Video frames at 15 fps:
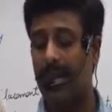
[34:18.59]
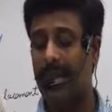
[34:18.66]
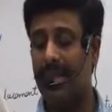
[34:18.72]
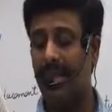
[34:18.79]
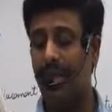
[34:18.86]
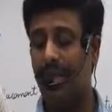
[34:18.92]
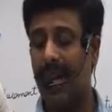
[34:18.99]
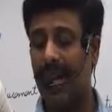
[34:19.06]

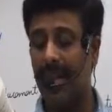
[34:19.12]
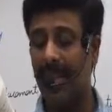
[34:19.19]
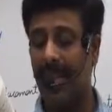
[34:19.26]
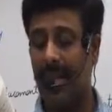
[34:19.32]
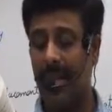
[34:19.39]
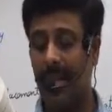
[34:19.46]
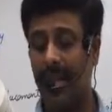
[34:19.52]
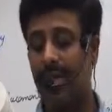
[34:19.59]

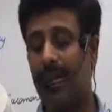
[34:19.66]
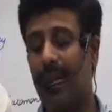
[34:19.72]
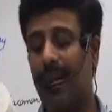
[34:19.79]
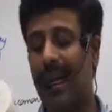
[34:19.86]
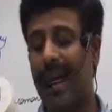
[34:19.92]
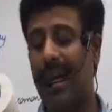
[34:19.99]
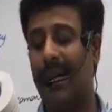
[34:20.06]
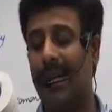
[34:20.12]

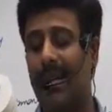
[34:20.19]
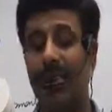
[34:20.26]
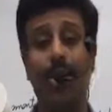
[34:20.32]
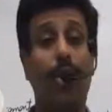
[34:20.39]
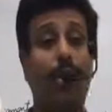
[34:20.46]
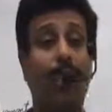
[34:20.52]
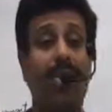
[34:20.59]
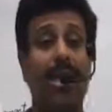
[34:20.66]
stratification, and these
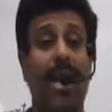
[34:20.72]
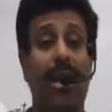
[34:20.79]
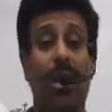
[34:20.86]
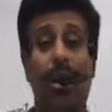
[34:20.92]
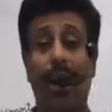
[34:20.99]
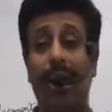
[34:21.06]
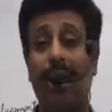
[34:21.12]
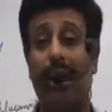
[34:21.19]
groups are
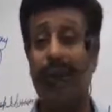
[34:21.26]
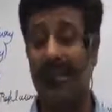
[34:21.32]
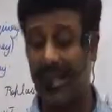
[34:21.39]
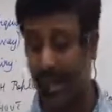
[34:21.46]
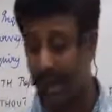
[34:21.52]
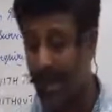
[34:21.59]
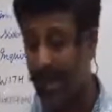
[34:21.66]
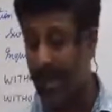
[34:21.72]
called
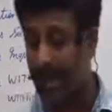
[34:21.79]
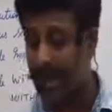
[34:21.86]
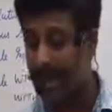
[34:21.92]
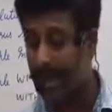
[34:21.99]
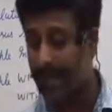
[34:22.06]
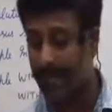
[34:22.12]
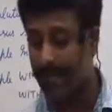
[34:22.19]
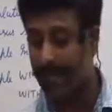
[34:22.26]

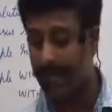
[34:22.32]
stratas.